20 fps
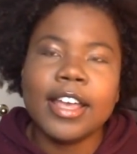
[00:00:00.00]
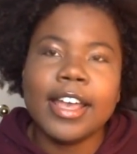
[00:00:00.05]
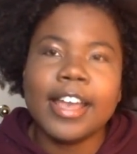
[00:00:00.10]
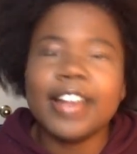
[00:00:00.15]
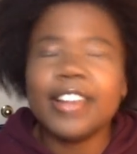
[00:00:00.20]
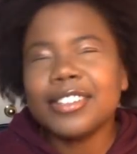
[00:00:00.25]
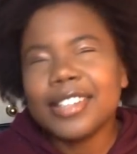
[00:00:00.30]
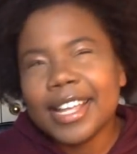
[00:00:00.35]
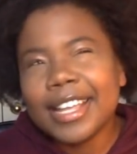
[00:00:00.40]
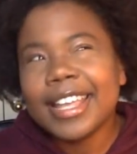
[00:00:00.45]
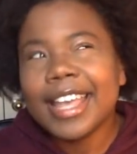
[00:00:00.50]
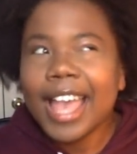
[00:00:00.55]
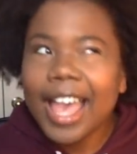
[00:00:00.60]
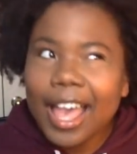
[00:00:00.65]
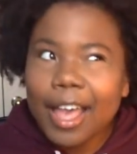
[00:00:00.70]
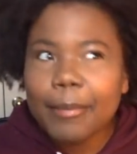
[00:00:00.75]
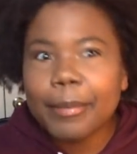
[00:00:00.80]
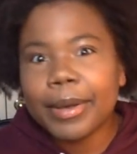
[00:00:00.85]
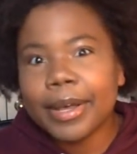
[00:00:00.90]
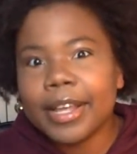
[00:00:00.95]
And I was like,
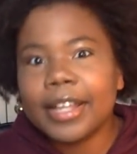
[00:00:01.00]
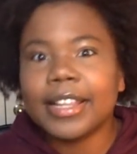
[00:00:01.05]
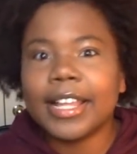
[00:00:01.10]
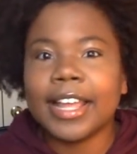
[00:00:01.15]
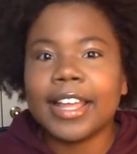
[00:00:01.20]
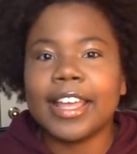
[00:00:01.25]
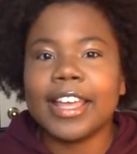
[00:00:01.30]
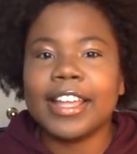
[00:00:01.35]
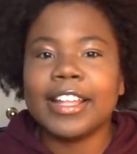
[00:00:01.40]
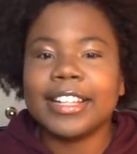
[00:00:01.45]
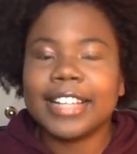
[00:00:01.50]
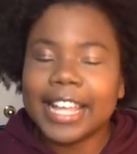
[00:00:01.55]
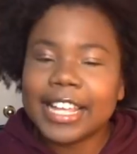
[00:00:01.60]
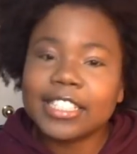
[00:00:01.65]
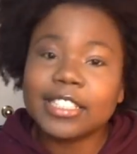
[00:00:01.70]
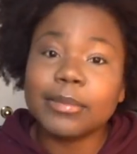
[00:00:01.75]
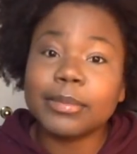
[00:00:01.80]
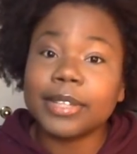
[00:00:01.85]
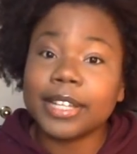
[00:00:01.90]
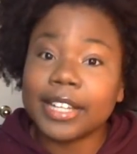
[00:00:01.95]
yeah, but like in
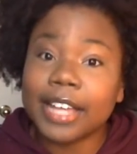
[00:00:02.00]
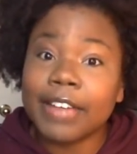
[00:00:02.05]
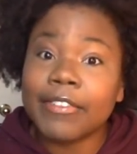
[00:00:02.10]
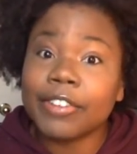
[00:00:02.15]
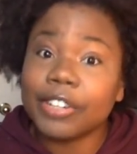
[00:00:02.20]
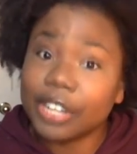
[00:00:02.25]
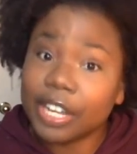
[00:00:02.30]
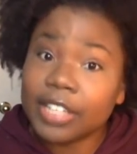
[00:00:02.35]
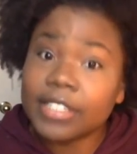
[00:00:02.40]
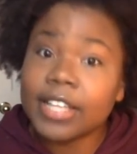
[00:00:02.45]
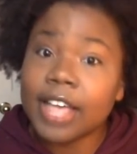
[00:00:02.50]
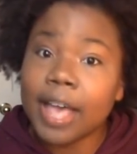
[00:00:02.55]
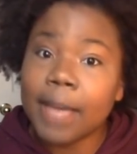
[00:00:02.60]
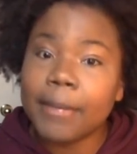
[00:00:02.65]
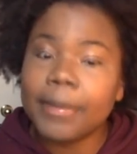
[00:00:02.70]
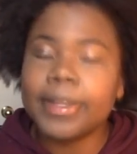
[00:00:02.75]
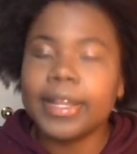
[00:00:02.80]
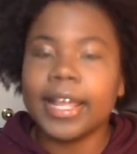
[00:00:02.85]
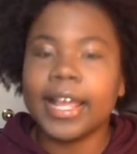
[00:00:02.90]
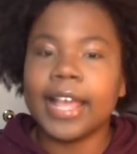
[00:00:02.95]
case something ever does
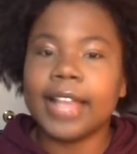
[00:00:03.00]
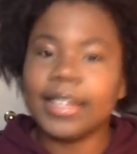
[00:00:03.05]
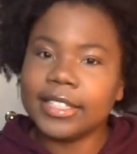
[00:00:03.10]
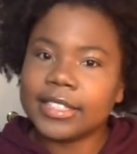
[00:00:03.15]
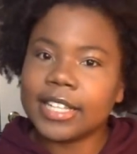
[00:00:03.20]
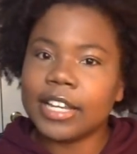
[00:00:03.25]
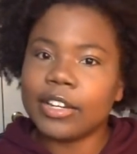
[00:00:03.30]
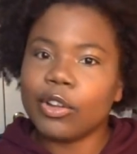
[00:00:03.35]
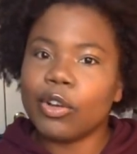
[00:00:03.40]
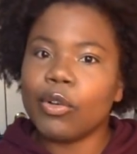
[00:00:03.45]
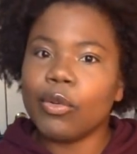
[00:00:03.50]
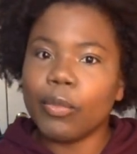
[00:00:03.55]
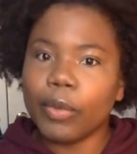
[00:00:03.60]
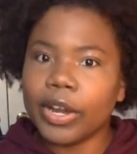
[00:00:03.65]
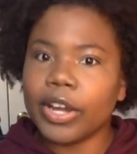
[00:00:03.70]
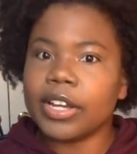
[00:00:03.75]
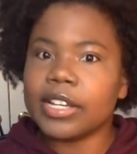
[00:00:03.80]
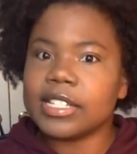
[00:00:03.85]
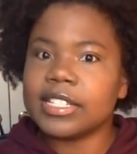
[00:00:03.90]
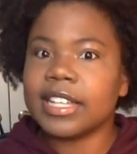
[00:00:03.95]
happen, like at least I know
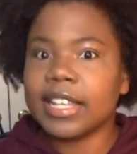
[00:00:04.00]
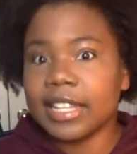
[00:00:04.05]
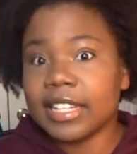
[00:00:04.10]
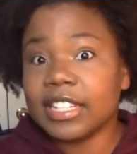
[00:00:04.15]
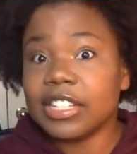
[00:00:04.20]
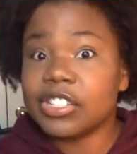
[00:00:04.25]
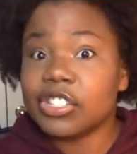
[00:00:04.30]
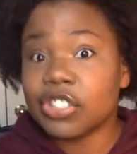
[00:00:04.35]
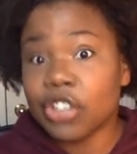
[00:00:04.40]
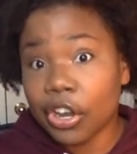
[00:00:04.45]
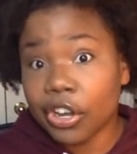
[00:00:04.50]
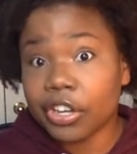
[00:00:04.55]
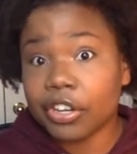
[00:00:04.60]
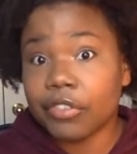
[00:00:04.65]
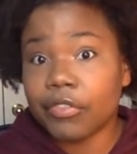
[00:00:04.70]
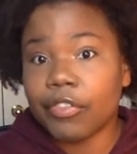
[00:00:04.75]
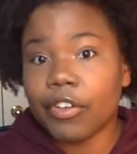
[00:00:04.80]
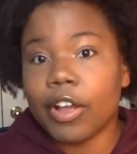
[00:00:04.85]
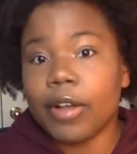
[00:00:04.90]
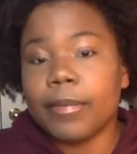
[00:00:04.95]
where his kidneys started
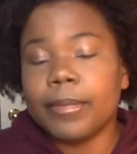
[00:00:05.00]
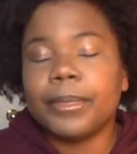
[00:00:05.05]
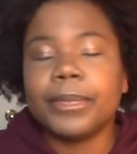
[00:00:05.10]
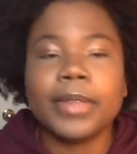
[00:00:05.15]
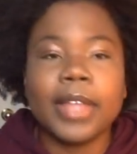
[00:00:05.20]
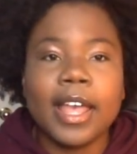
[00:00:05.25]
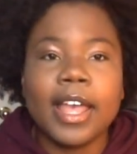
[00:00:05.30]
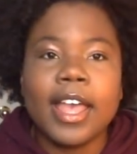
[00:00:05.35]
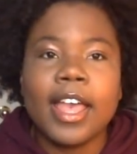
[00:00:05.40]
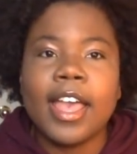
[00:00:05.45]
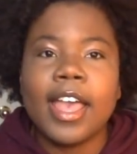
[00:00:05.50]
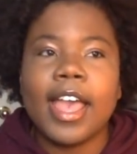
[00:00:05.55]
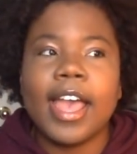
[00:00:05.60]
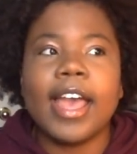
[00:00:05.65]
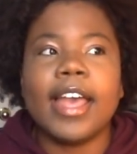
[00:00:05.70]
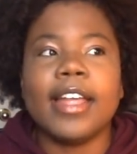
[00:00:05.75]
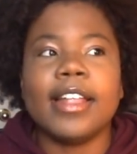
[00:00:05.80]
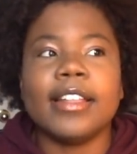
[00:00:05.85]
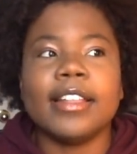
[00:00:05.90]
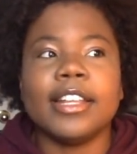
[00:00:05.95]
from.
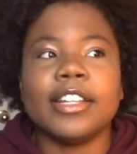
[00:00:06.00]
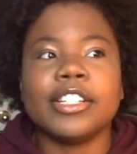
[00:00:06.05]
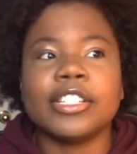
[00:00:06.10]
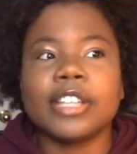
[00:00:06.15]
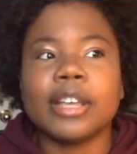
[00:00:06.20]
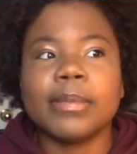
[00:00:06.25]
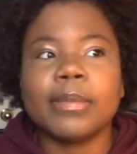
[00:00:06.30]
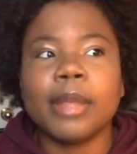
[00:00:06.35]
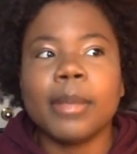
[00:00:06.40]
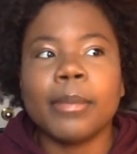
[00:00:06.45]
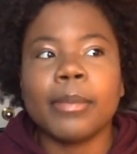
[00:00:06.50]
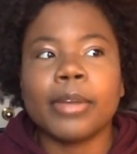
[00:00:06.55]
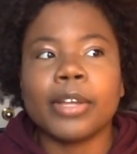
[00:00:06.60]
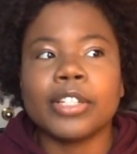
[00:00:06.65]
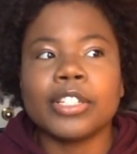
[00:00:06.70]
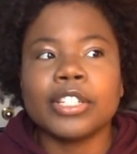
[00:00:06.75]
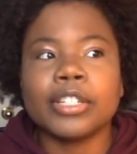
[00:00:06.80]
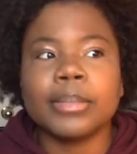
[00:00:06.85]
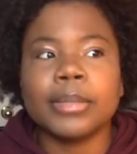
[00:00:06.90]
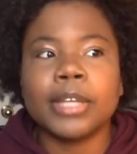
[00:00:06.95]
And they just kept on
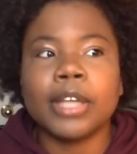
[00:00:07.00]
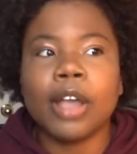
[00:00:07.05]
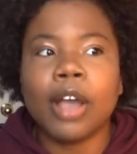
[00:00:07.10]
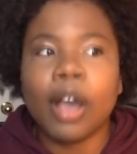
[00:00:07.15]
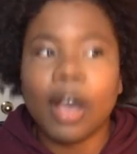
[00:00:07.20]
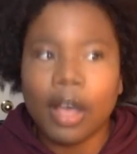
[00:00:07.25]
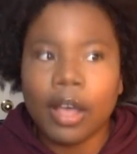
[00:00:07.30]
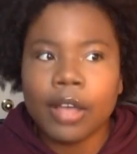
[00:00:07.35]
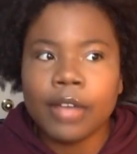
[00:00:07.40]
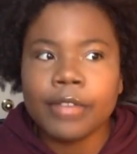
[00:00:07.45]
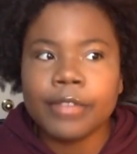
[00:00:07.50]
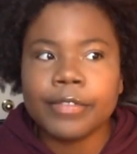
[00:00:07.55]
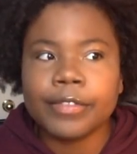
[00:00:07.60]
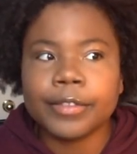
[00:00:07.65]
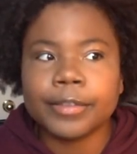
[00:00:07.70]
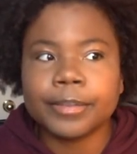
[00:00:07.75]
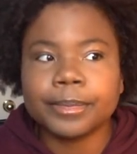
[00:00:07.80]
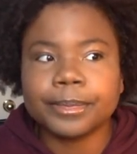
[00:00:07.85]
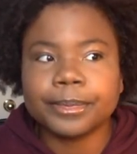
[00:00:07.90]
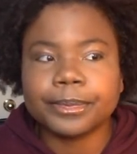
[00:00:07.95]
brushing me off.
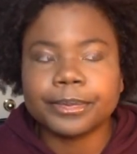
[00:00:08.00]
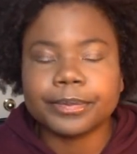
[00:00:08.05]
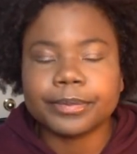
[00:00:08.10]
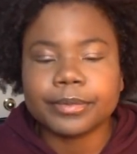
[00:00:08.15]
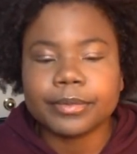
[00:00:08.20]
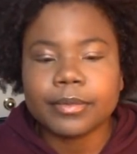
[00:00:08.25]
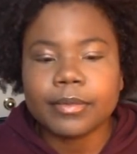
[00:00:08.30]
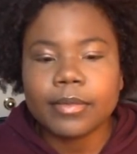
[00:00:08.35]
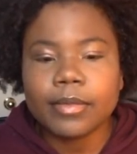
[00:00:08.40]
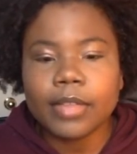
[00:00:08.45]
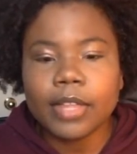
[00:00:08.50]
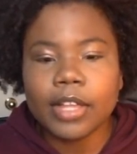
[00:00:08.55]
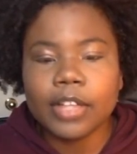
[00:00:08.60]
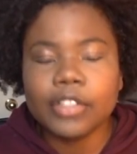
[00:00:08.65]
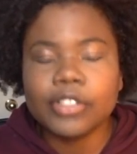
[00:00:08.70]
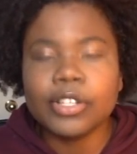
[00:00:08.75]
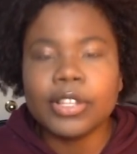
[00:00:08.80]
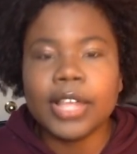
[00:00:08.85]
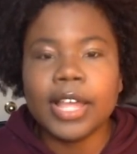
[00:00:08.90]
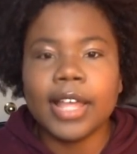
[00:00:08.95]

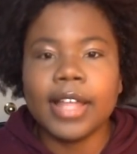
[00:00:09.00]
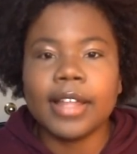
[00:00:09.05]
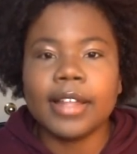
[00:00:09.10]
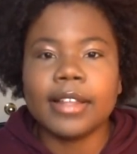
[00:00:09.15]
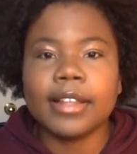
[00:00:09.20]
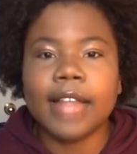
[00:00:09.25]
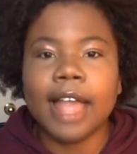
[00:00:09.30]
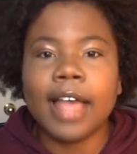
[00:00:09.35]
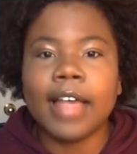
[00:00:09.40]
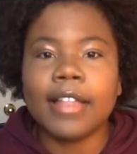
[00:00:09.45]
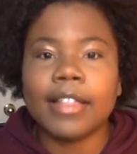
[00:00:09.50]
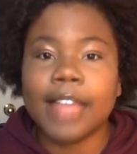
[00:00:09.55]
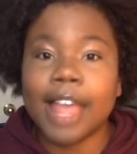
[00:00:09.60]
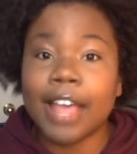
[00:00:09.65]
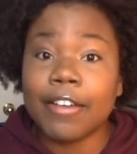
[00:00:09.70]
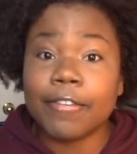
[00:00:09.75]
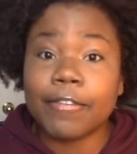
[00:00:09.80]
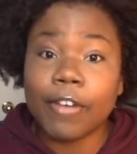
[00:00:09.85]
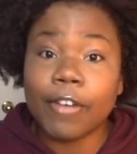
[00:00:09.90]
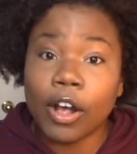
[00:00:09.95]
So then
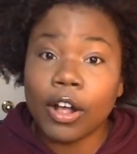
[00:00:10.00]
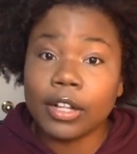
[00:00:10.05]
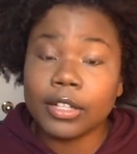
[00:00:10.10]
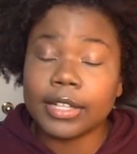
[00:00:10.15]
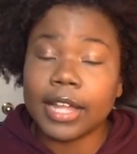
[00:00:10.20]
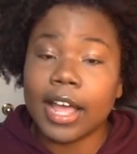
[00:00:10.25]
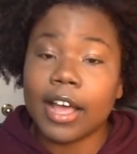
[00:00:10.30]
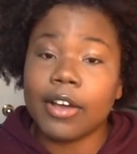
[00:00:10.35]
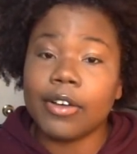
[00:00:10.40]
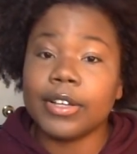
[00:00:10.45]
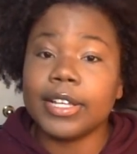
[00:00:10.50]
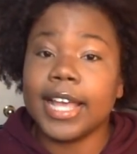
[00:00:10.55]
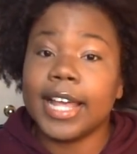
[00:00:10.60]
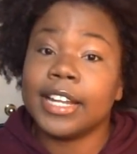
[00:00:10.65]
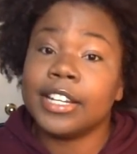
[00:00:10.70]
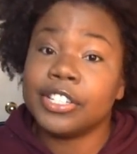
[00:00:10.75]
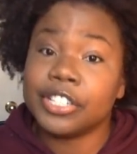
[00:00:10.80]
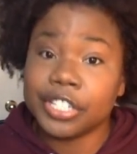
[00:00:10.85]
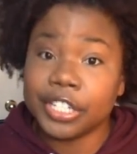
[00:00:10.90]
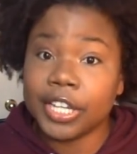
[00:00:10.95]
that fall now, he had
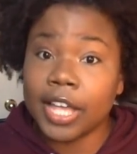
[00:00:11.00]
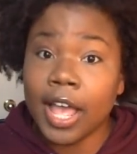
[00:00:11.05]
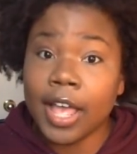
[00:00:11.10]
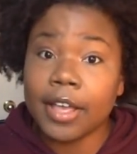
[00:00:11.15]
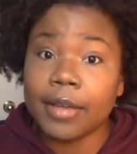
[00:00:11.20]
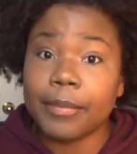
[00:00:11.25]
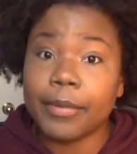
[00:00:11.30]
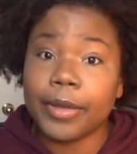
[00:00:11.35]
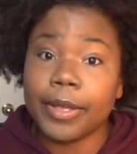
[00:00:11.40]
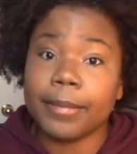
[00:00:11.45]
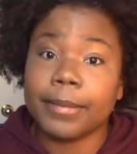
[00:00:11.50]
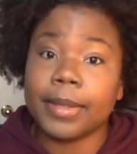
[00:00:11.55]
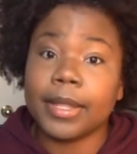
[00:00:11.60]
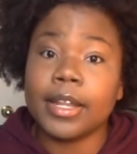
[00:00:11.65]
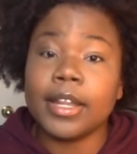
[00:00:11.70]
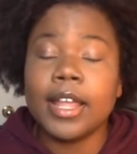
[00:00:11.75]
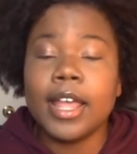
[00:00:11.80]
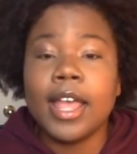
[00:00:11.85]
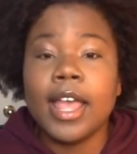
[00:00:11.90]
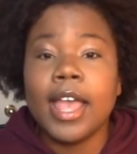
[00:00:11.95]
a GI
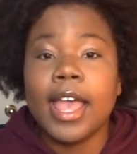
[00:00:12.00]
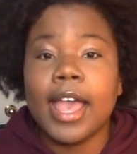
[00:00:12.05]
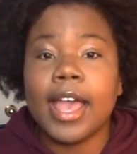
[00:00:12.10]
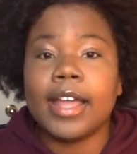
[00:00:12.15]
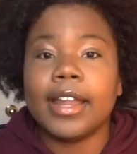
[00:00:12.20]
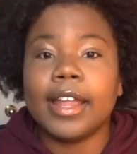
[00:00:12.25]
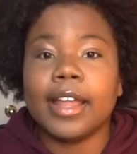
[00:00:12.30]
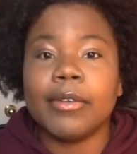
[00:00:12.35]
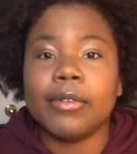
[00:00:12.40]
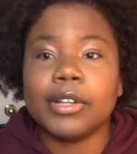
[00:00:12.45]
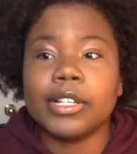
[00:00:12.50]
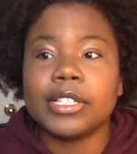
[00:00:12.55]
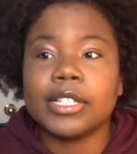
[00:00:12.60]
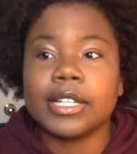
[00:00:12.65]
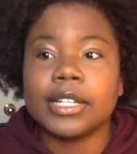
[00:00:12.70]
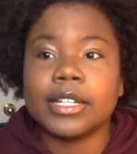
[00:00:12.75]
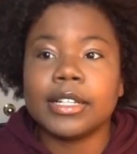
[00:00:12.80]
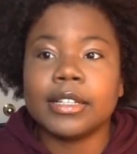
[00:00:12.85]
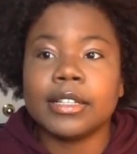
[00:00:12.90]
appointment, and I went to